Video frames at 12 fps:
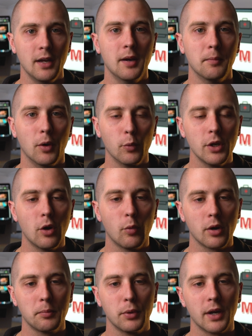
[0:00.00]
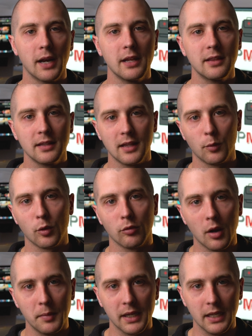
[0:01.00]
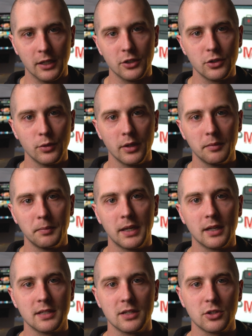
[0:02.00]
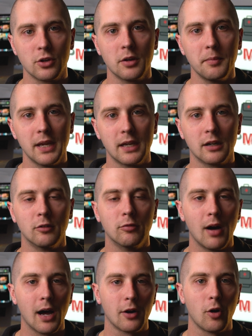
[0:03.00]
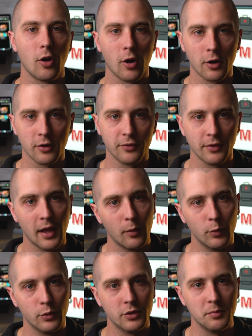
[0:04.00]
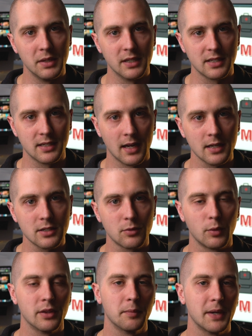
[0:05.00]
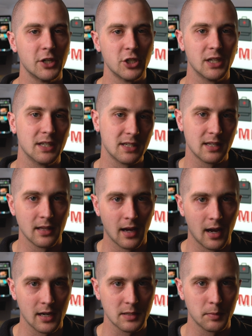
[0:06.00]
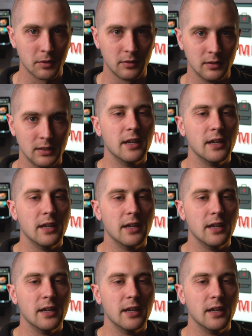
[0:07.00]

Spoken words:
But we don't want to put anything that we're rubbing into it because it's going to make it a lot harder for that wound to be assessed when the patient gets to the hospital.